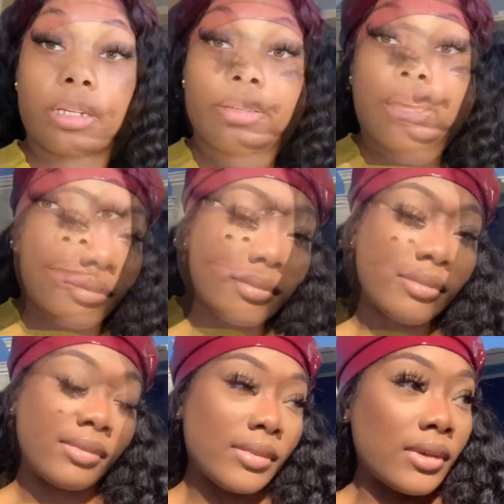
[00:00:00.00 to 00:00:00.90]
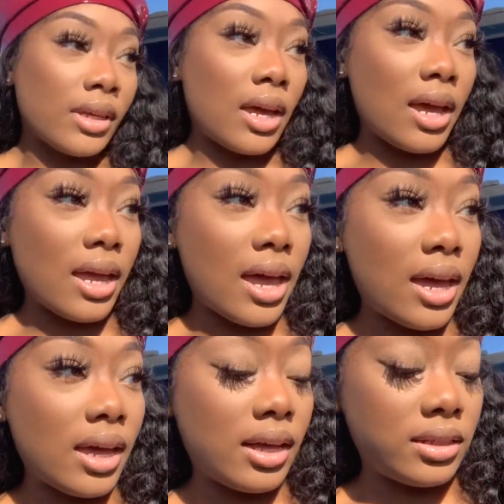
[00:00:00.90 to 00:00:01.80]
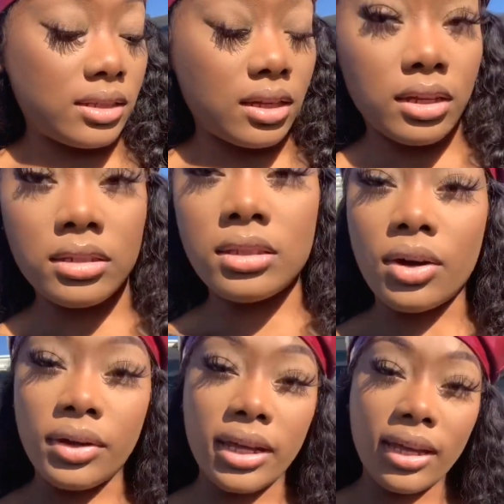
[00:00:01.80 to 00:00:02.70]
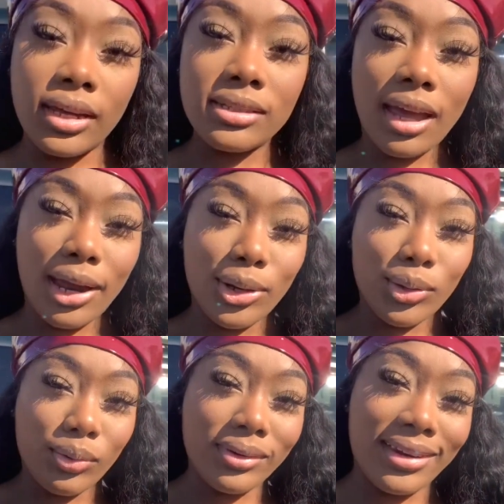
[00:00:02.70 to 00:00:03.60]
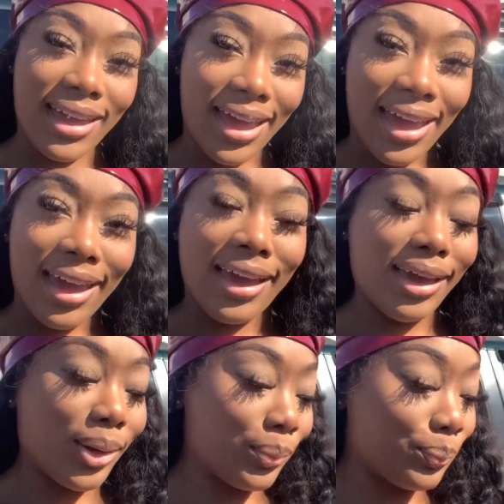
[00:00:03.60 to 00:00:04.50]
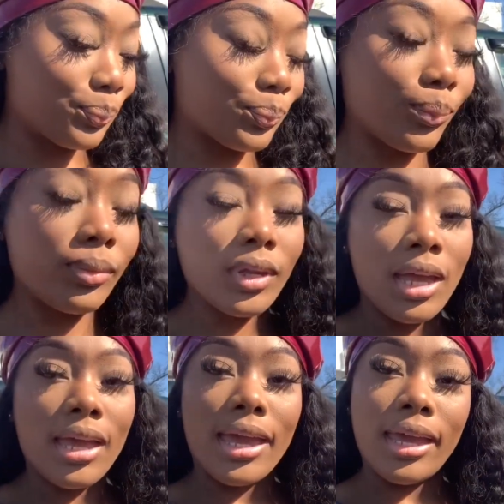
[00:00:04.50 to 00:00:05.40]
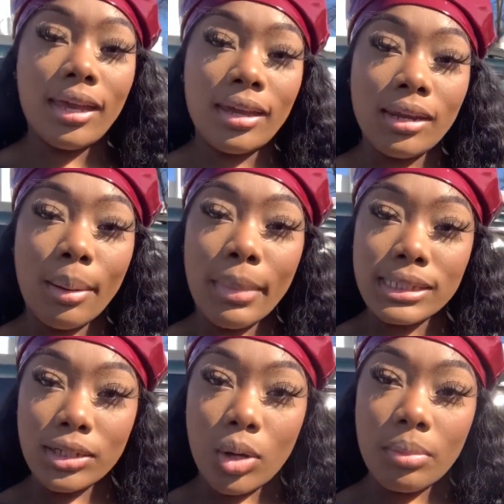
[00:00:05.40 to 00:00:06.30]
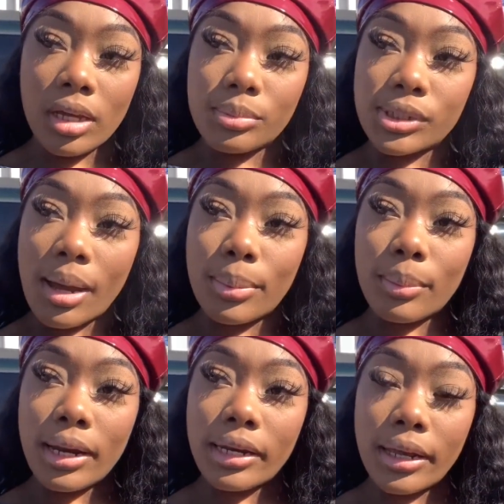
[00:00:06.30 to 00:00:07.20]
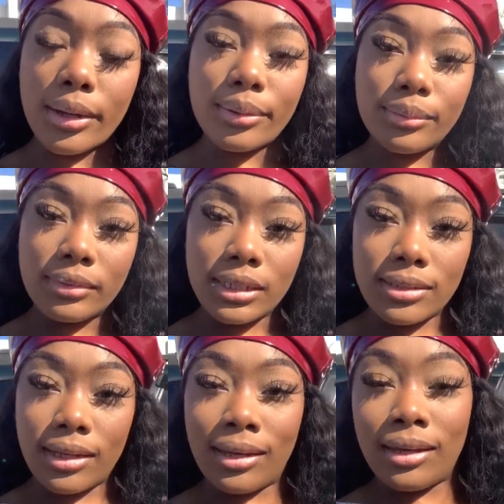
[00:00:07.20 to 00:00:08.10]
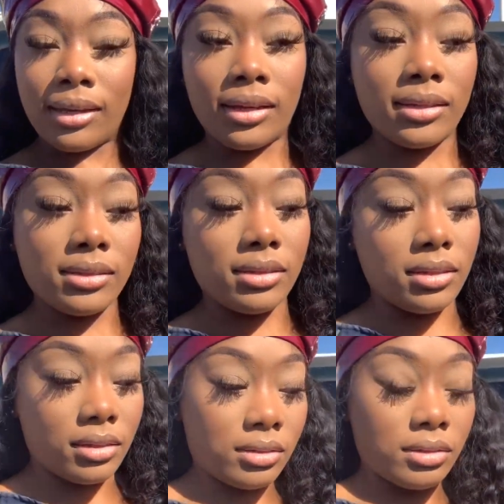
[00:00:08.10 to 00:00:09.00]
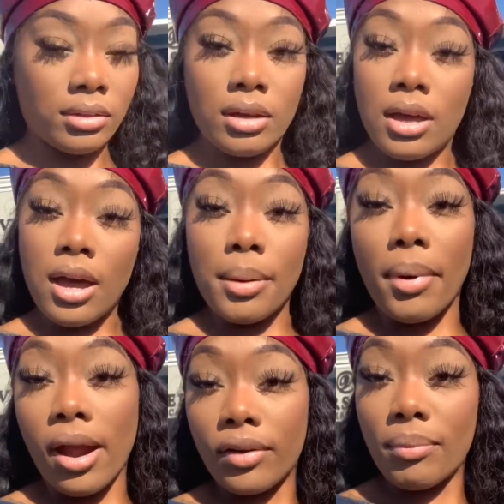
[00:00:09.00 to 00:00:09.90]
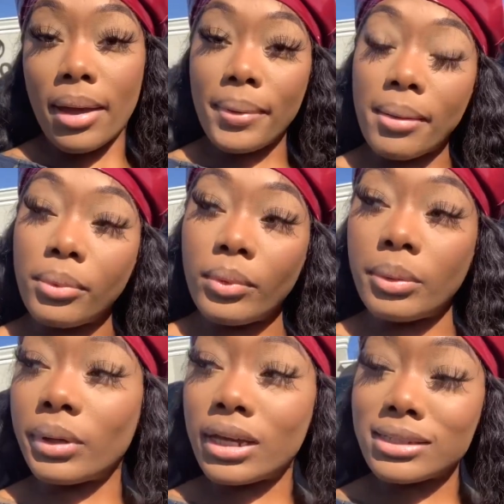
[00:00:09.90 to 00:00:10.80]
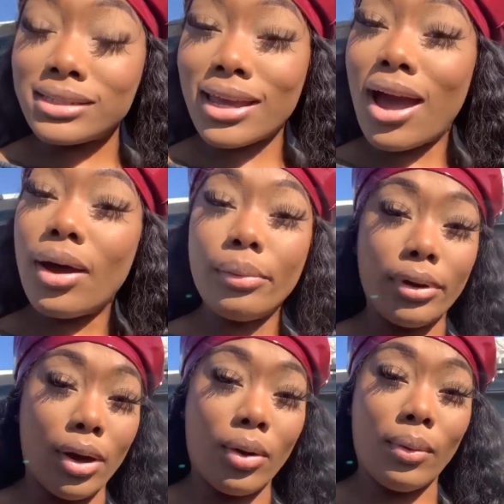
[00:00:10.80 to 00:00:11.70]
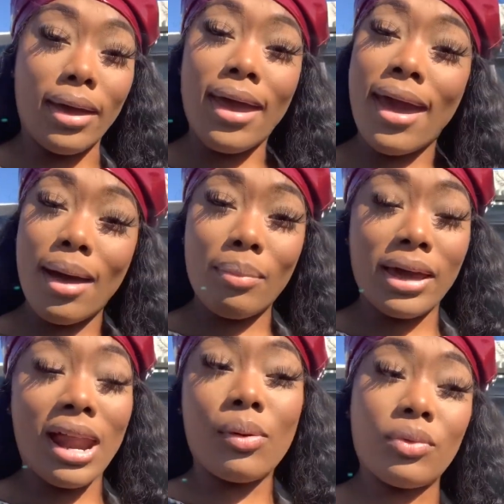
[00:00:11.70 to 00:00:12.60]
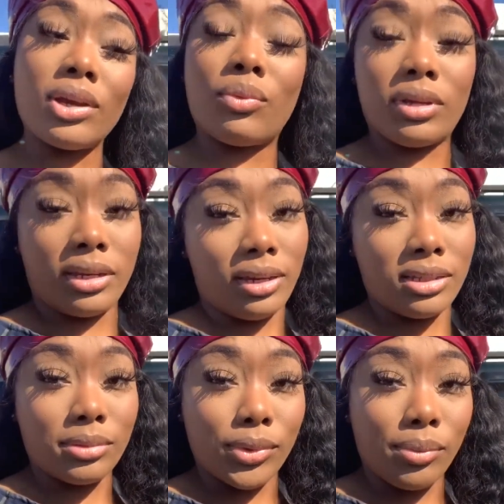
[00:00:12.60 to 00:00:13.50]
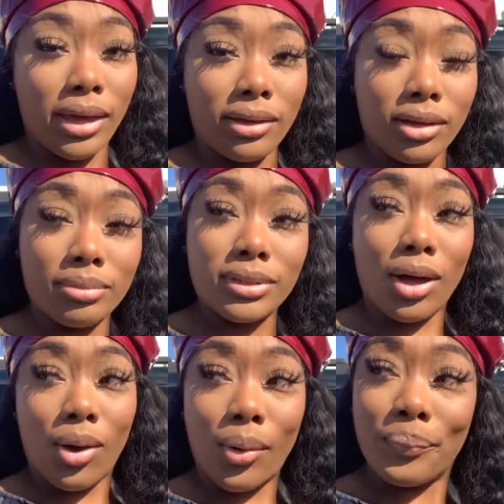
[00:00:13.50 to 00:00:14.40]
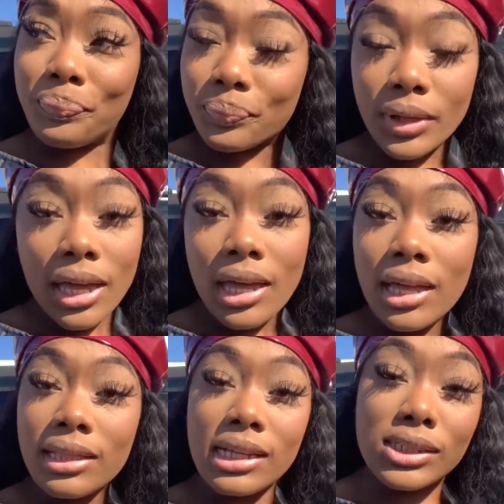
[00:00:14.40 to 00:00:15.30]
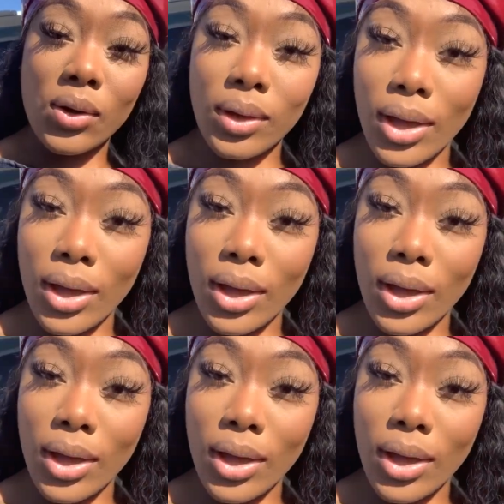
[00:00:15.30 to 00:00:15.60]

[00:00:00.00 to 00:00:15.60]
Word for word: yeah. Hi guys. So it is a new day. And I'm about to go makeup shopping right now. This is a part of my pamper week because y'all know how bad I really, really need some new makeup. So let's go in